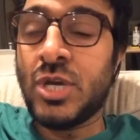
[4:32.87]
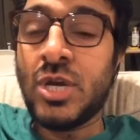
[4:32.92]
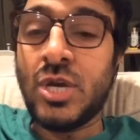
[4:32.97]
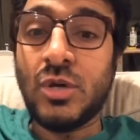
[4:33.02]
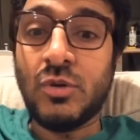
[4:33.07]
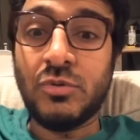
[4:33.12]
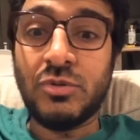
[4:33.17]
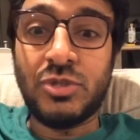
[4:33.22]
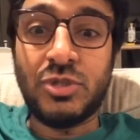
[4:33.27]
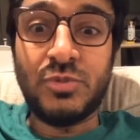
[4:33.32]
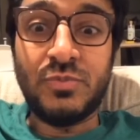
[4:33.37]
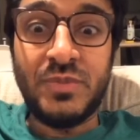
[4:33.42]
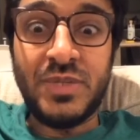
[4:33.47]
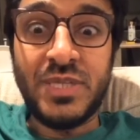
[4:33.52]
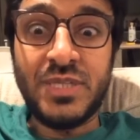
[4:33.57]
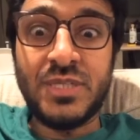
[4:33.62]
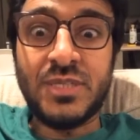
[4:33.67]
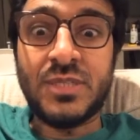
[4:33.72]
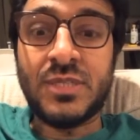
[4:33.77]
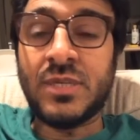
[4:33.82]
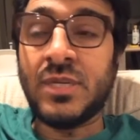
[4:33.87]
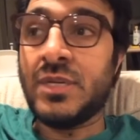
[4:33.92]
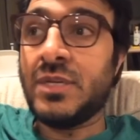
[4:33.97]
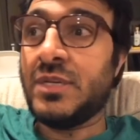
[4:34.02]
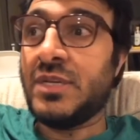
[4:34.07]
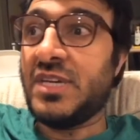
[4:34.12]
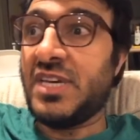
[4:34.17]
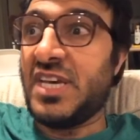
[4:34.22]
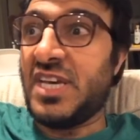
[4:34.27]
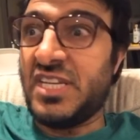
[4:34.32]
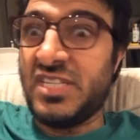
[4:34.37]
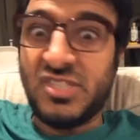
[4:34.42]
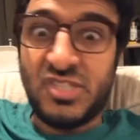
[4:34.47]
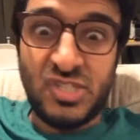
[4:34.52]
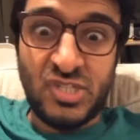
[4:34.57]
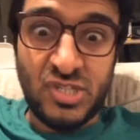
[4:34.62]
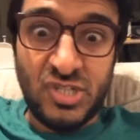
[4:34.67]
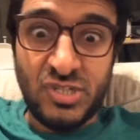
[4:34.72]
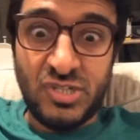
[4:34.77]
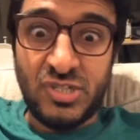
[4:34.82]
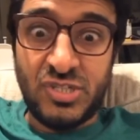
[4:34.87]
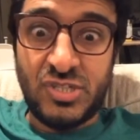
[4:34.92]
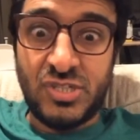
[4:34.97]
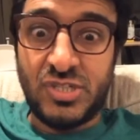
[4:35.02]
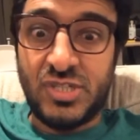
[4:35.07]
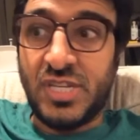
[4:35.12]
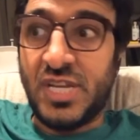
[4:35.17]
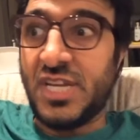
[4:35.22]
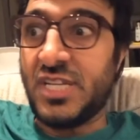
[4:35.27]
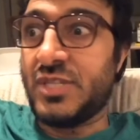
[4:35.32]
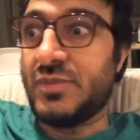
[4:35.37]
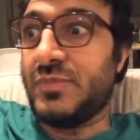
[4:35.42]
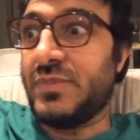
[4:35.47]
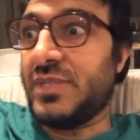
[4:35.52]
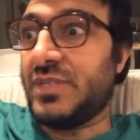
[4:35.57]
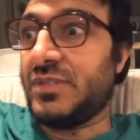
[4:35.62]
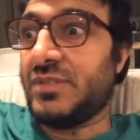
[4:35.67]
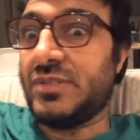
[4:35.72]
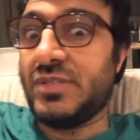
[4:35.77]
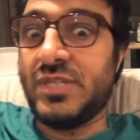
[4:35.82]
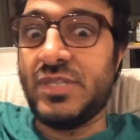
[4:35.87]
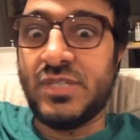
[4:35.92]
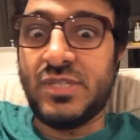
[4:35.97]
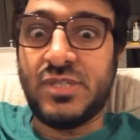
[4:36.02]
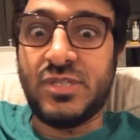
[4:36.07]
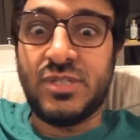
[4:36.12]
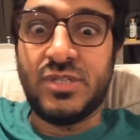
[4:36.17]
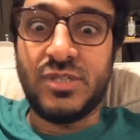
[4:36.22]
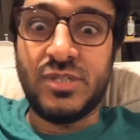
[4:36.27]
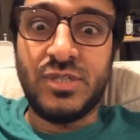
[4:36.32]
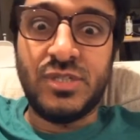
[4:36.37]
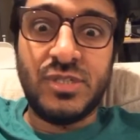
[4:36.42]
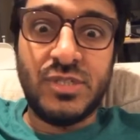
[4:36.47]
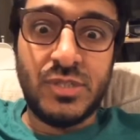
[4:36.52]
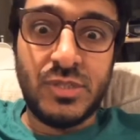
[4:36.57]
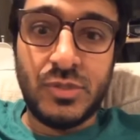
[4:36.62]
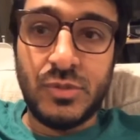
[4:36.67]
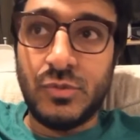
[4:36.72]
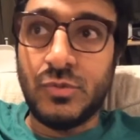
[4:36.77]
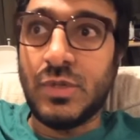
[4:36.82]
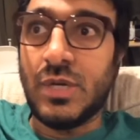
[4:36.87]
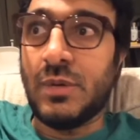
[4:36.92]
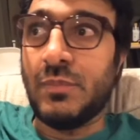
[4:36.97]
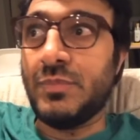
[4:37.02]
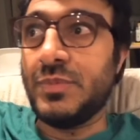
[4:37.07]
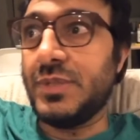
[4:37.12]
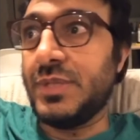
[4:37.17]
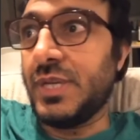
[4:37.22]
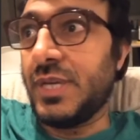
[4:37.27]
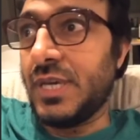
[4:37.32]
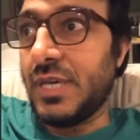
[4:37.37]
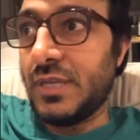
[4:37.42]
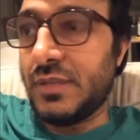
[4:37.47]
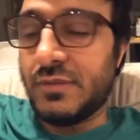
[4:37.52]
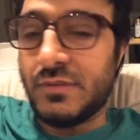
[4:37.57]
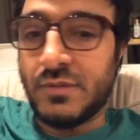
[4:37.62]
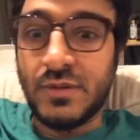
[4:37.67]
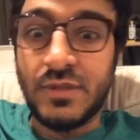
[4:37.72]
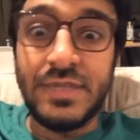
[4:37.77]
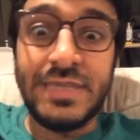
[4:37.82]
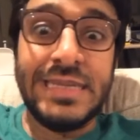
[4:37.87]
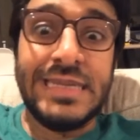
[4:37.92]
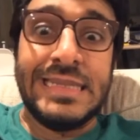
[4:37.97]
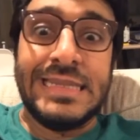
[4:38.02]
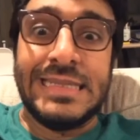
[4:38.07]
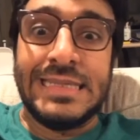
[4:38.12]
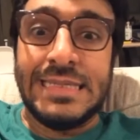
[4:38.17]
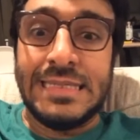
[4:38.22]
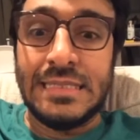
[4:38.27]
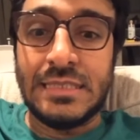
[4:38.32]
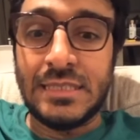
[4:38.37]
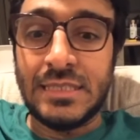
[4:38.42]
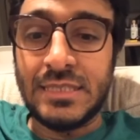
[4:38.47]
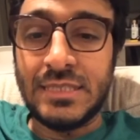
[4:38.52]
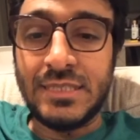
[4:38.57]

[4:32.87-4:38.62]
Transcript: which means insert statements, insert into, update, delete.